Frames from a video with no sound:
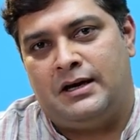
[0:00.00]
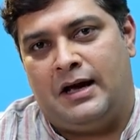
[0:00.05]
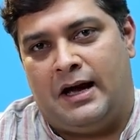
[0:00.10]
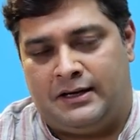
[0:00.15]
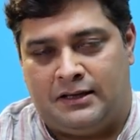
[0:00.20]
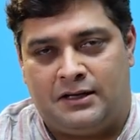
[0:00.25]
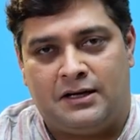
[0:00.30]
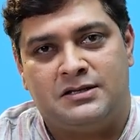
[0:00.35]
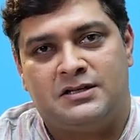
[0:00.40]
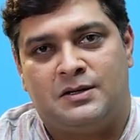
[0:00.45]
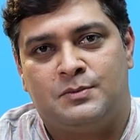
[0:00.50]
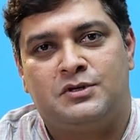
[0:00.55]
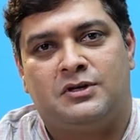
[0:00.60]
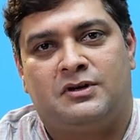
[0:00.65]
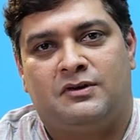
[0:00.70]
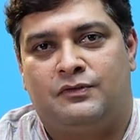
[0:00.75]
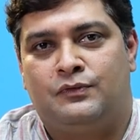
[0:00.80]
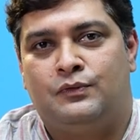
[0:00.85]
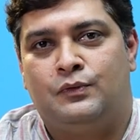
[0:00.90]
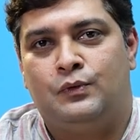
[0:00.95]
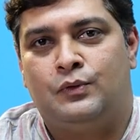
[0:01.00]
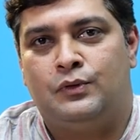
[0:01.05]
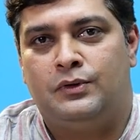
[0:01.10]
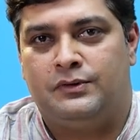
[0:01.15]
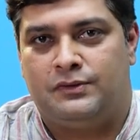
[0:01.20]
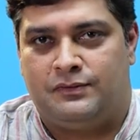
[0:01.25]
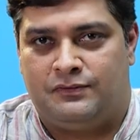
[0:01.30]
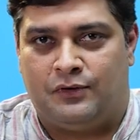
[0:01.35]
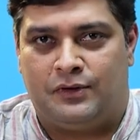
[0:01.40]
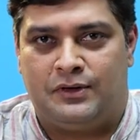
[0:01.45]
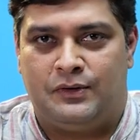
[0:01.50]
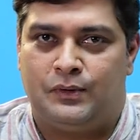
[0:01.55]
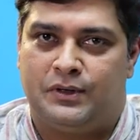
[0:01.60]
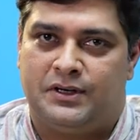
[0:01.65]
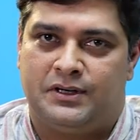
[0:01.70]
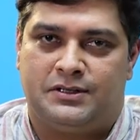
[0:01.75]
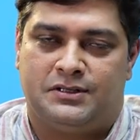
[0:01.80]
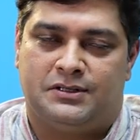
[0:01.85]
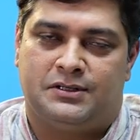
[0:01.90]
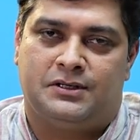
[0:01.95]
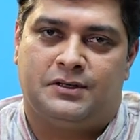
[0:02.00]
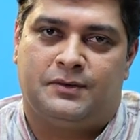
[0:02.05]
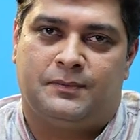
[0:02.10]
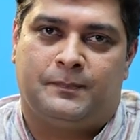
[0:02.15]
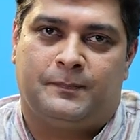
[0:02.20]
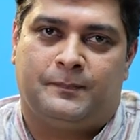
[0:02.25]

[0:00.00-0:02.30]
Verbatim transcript: and consumption of food for nutrition.